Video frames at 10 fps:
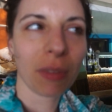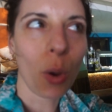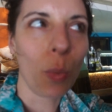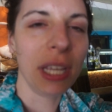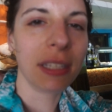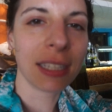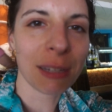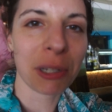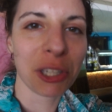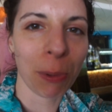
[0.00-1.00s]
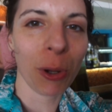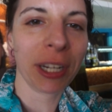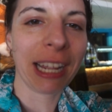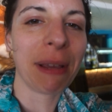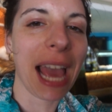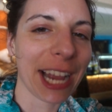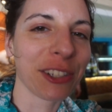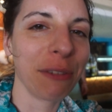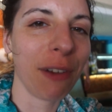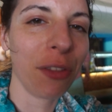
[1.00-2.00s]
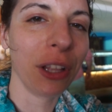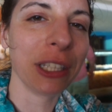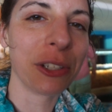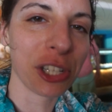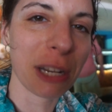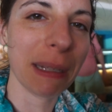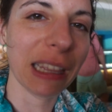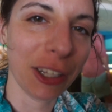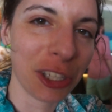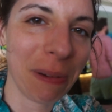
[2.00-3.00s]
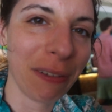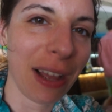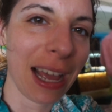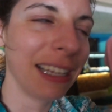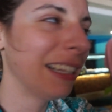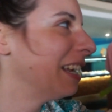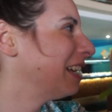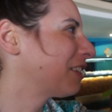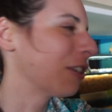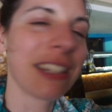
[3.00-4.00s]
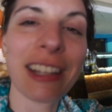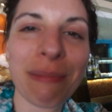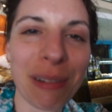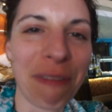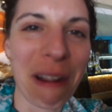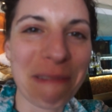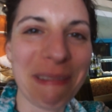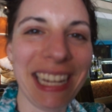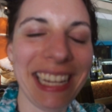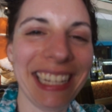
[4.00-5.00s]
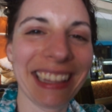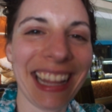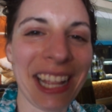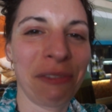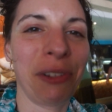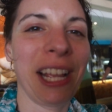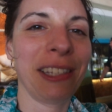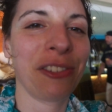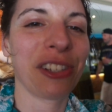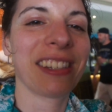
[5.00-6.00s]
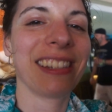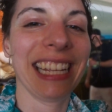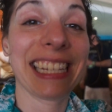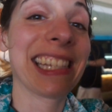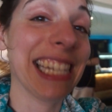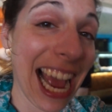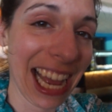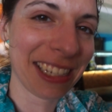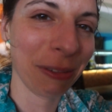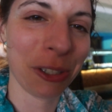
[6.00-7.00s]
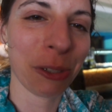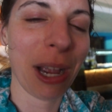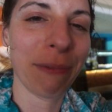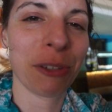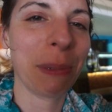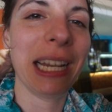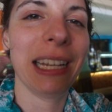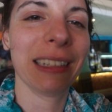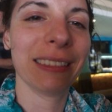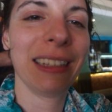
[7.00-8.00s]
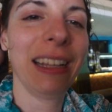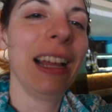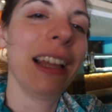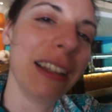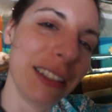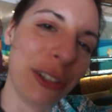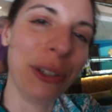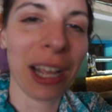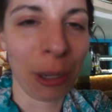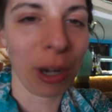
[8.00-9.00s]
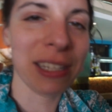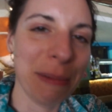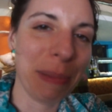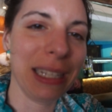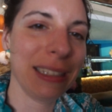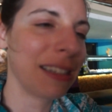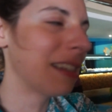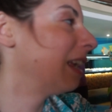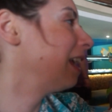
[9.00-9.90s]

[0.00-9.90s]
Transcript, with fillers: We did some exploring and we actually found the legitimate lunch buffet. Turns out the buffet we've been eating in the last few days is just like snacks, which is why I've just been eating tuna and rice and beans.